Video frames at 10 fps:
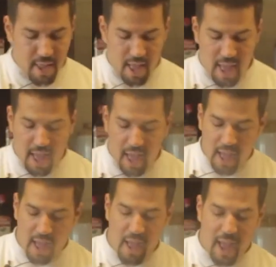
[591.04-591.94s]

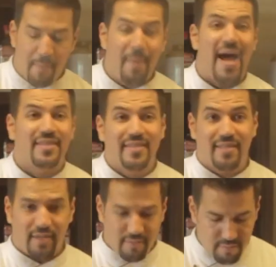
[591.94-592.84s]
a must,
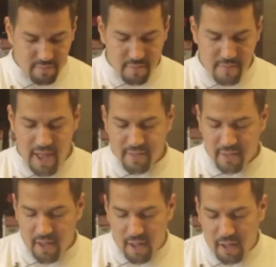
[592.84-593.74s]
but
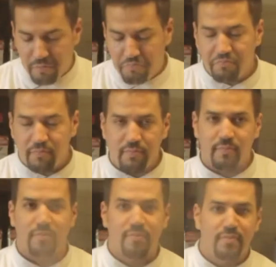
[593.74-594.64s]

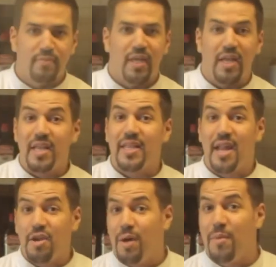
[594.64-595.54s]
in
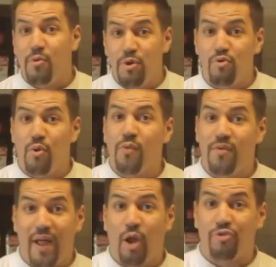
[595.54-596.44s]
Italy normally we cook
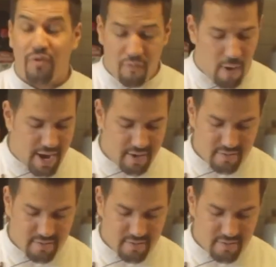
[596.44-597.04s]
with a lot of wine.